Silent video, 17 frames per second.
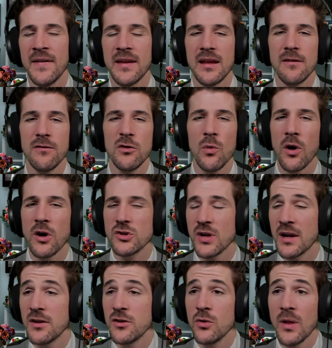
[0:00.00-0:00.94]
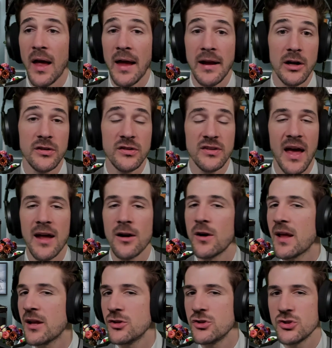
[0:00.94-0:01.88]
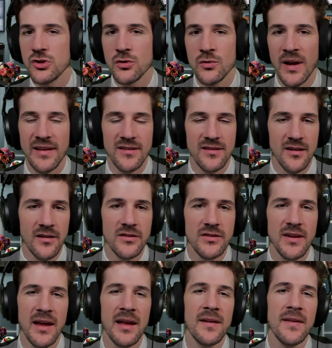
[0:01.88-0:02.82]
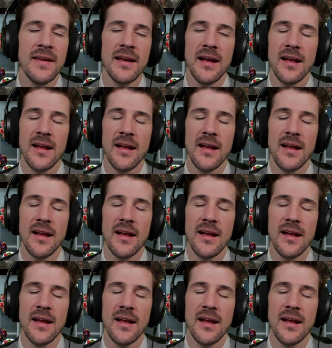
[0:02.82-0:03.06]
If you are trying to do like a Saturday in June at sunset,